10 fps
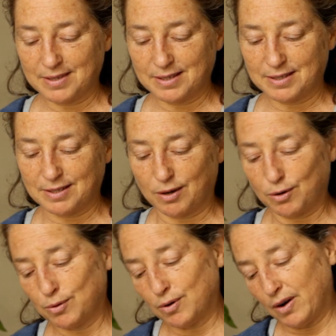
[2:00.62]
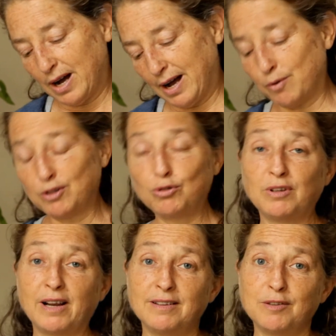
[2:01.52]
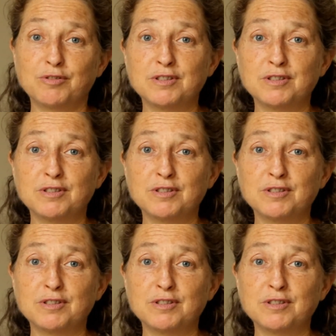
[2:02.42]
So I want to tell a different